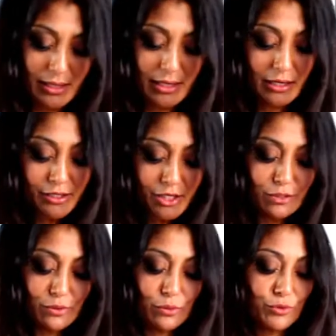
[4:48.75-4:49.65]
And I'll
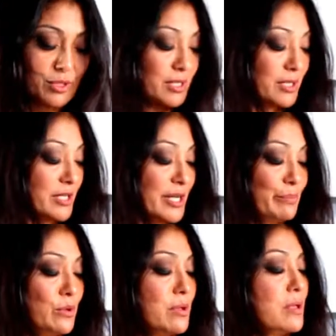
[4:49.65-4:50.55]
do just a
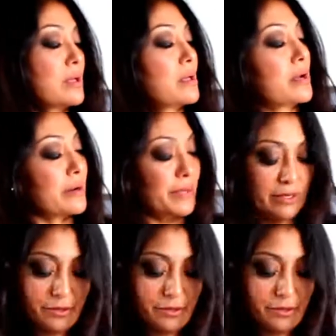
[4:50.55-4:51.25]
couple. There we go.